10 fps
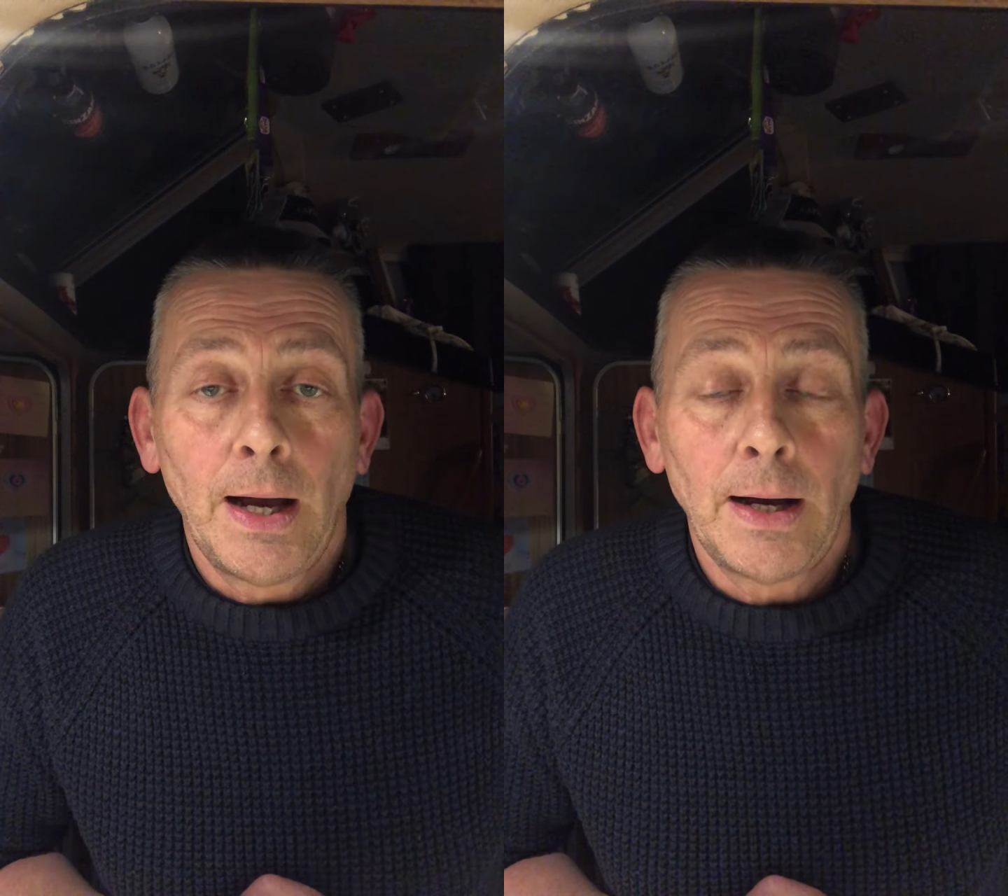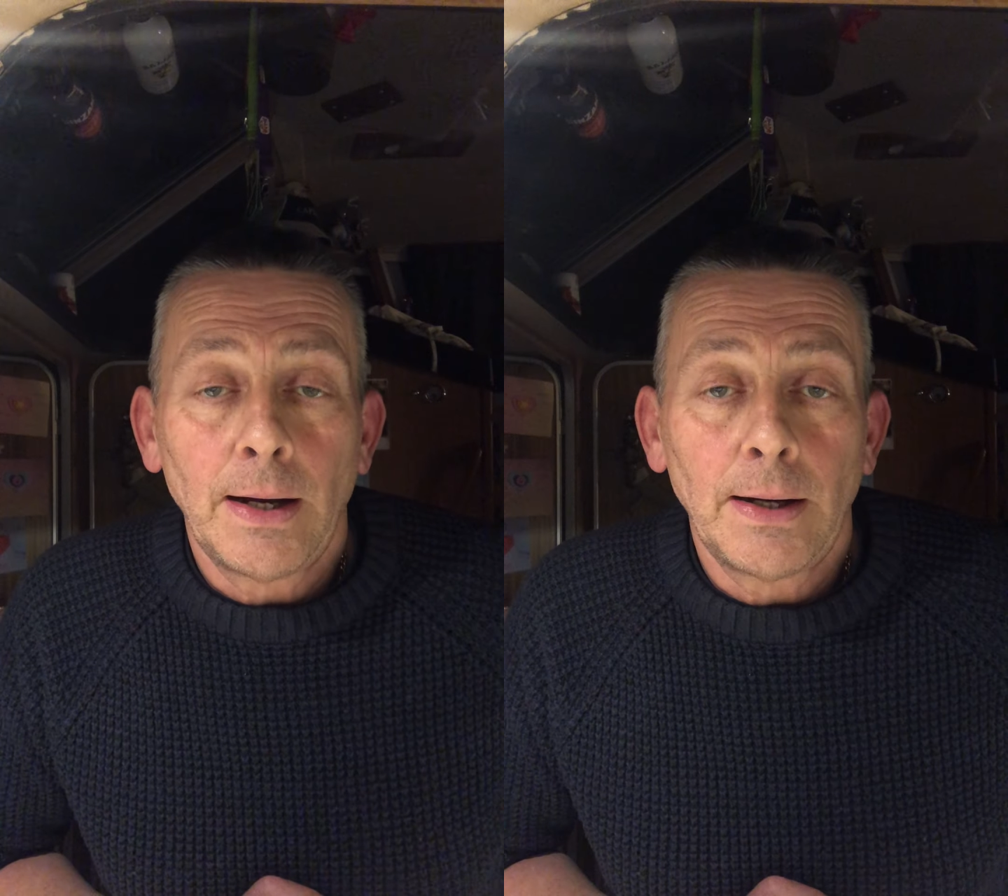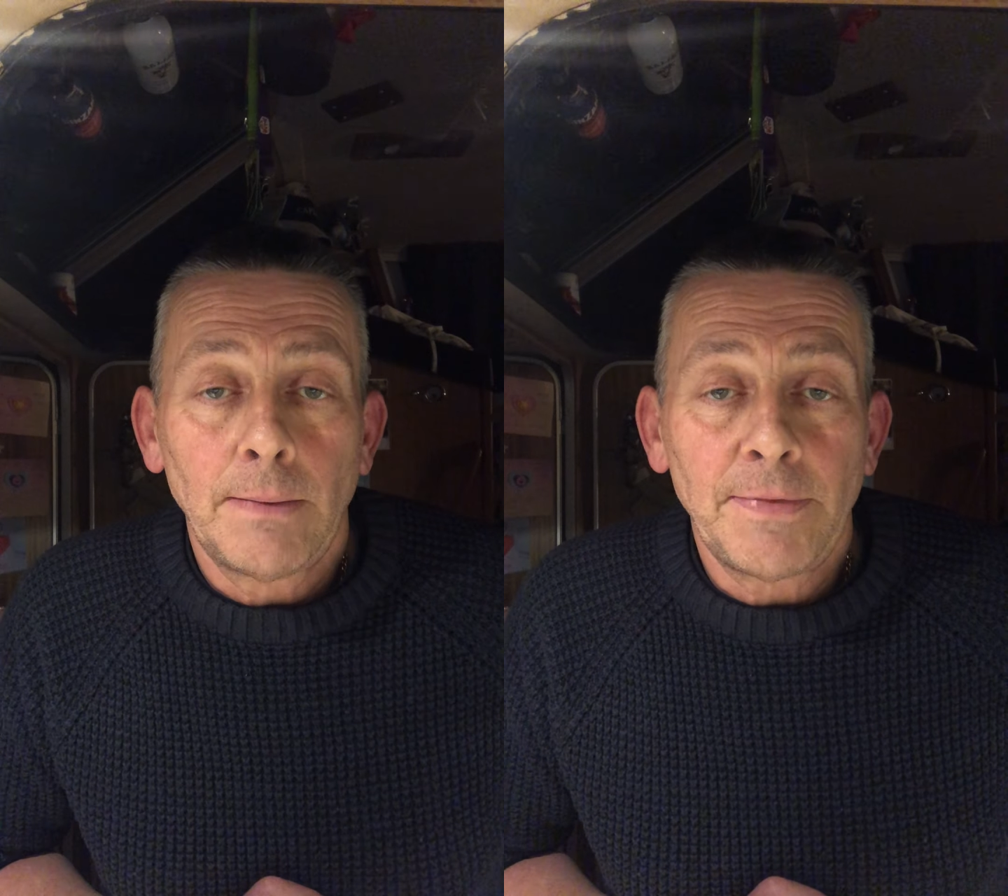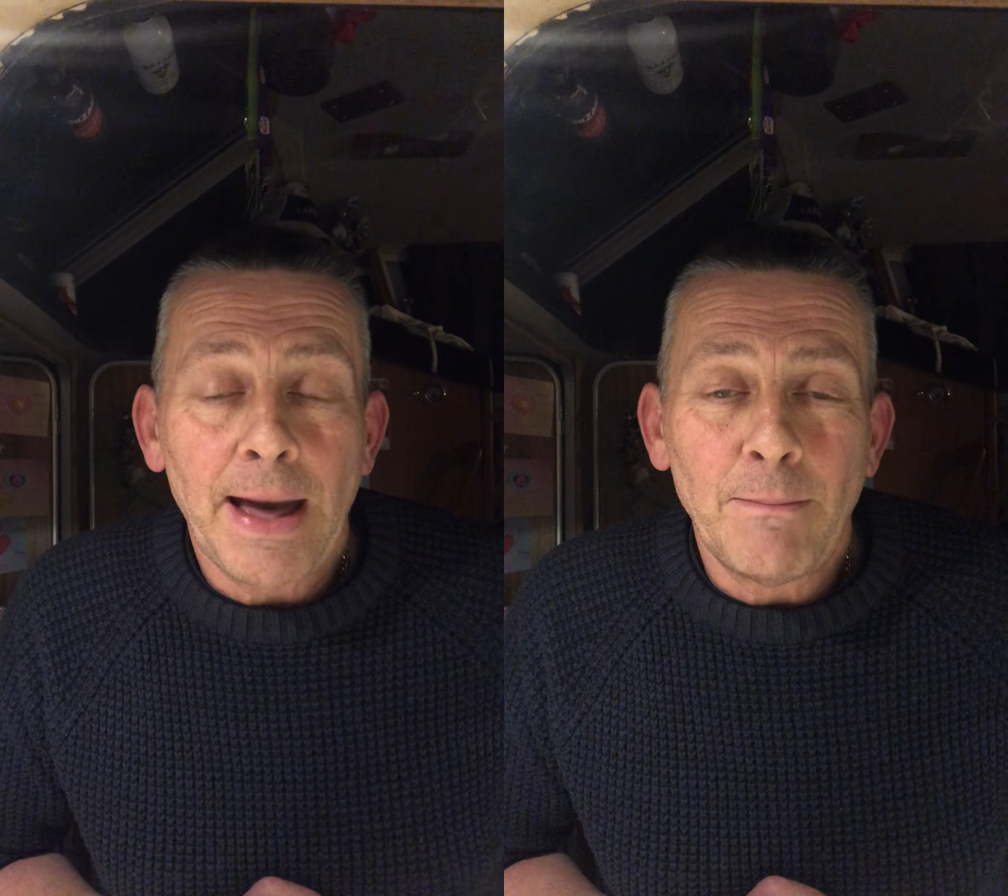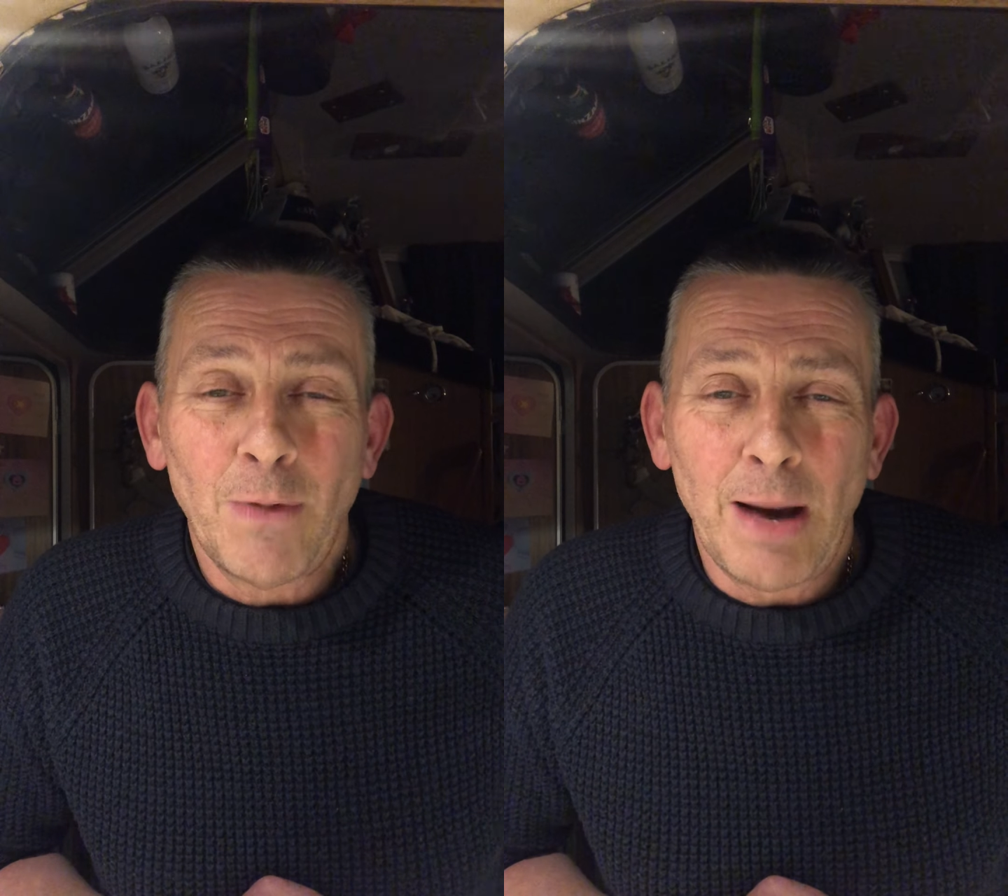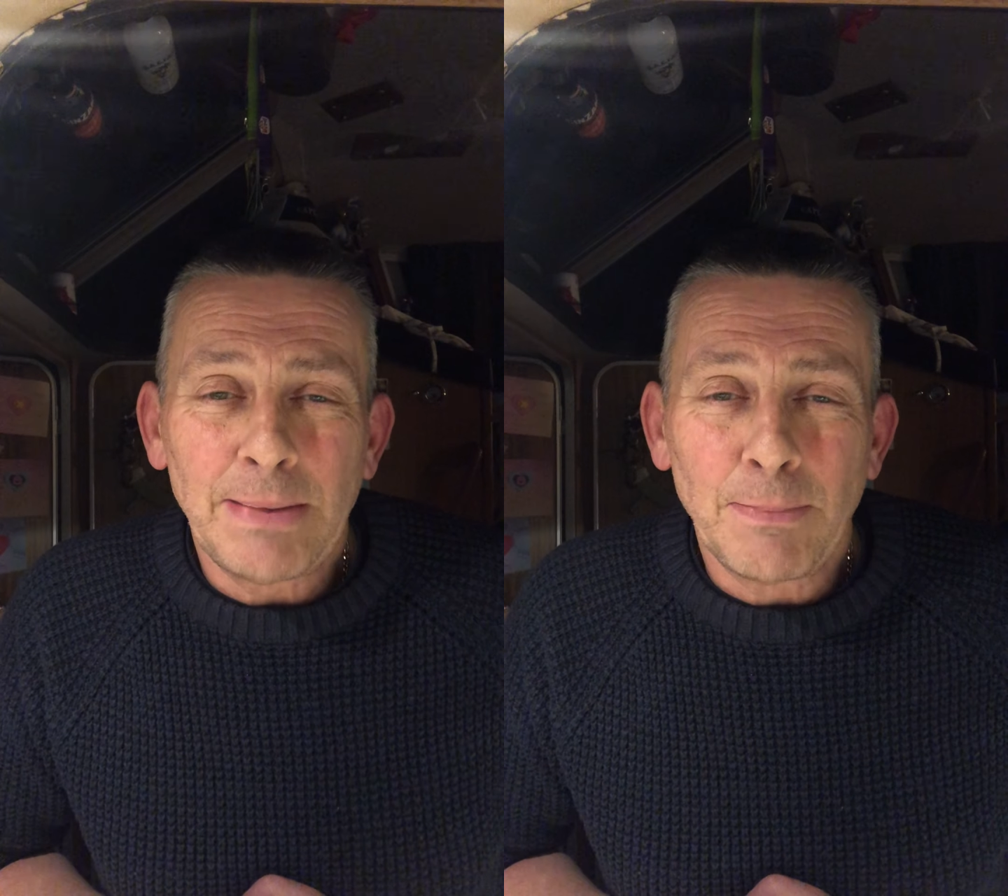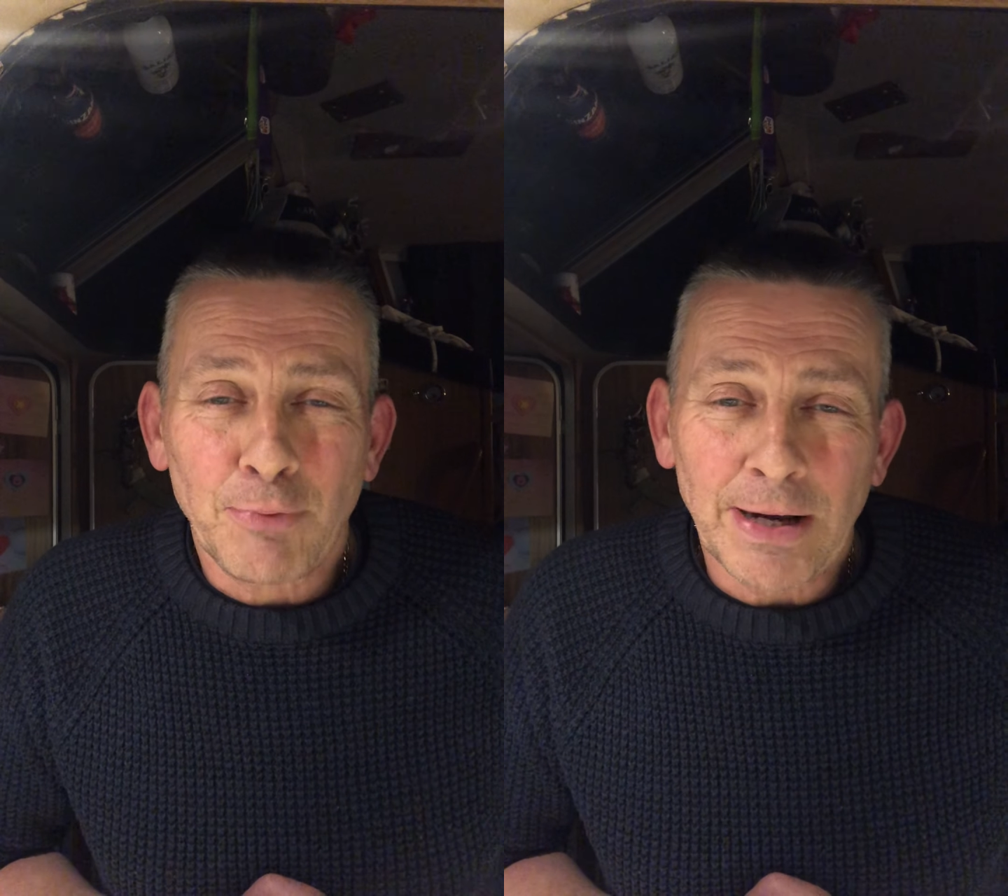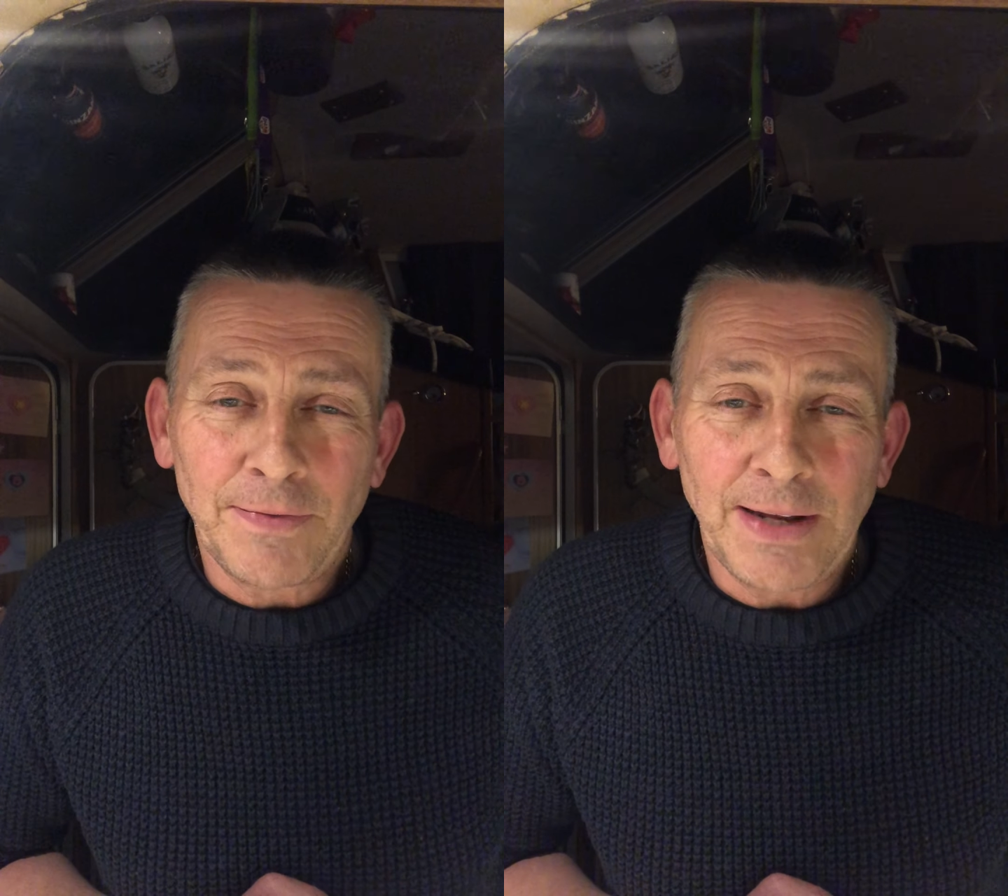That might be
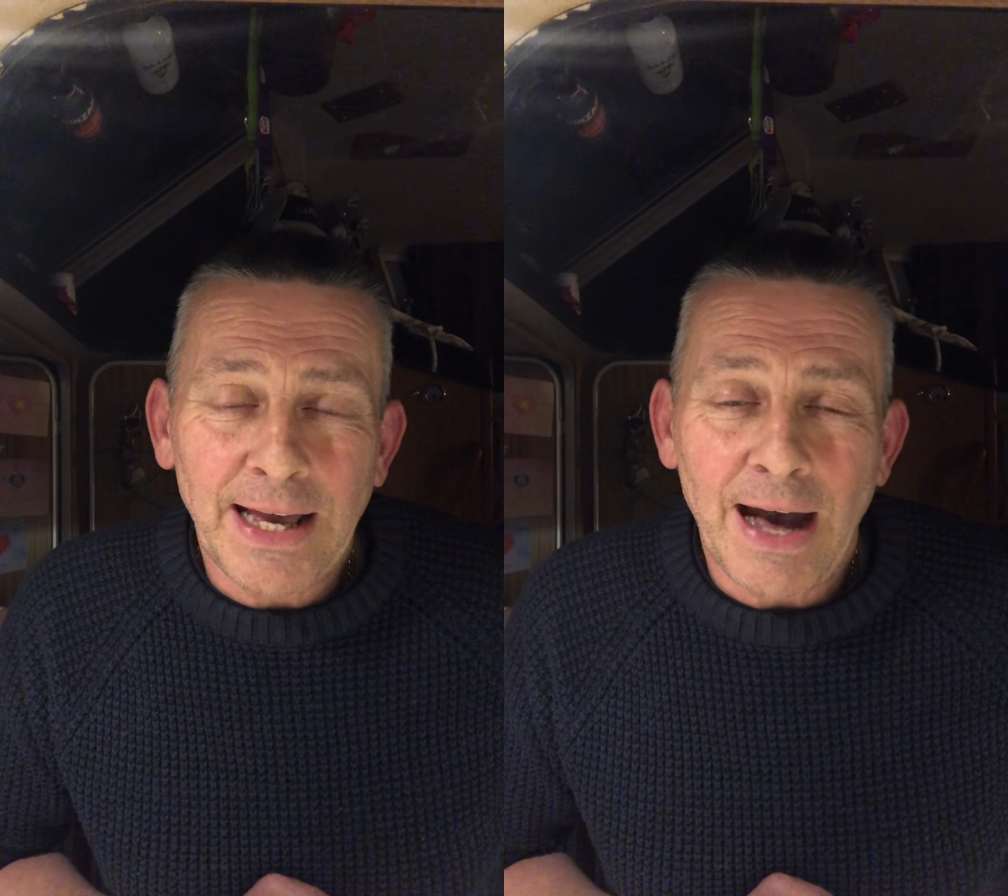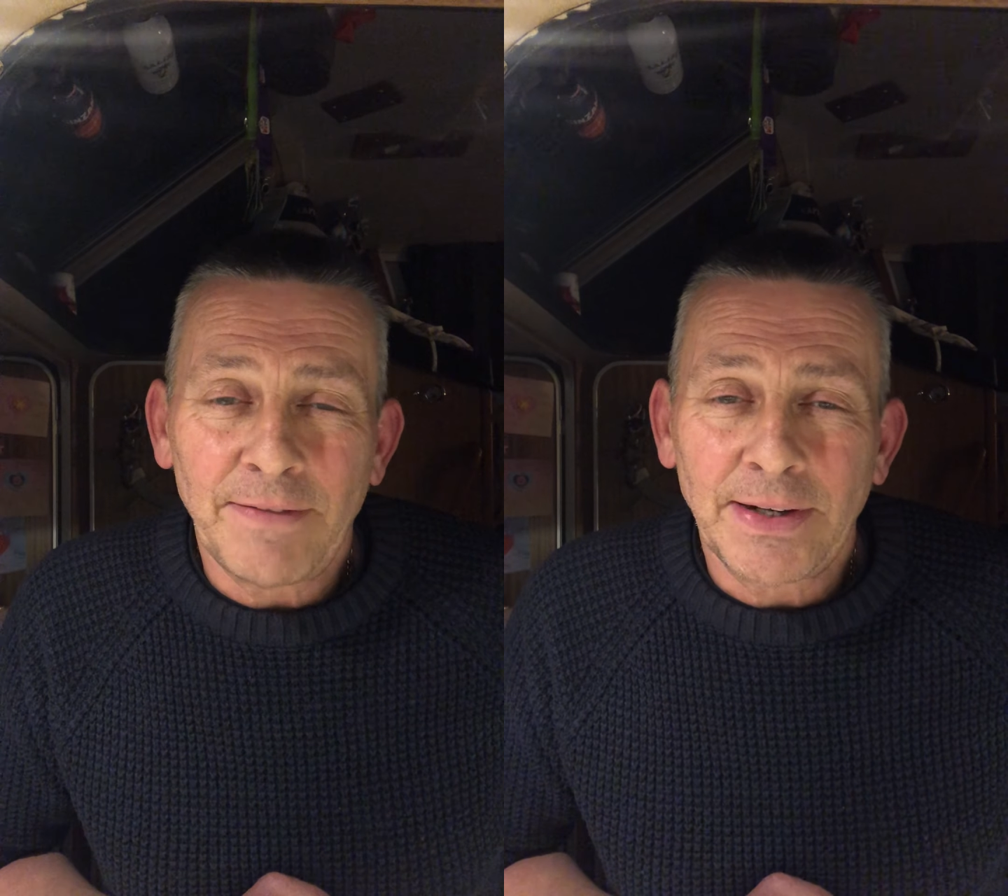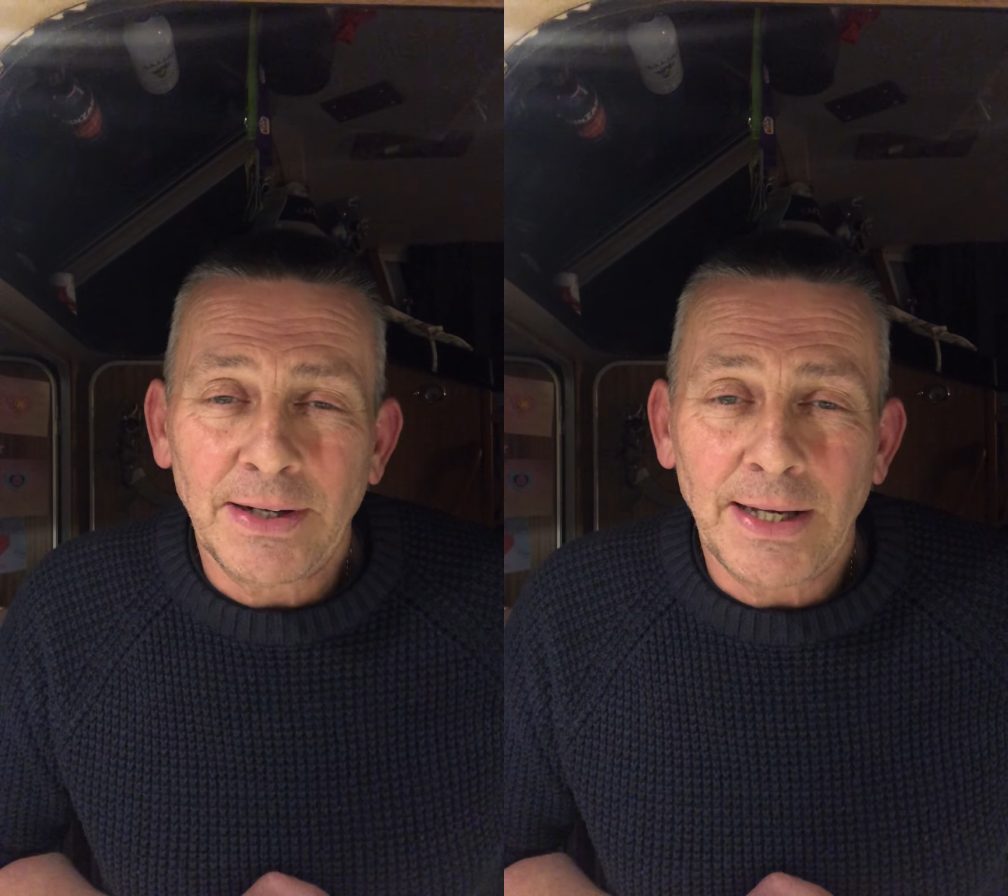briefly covered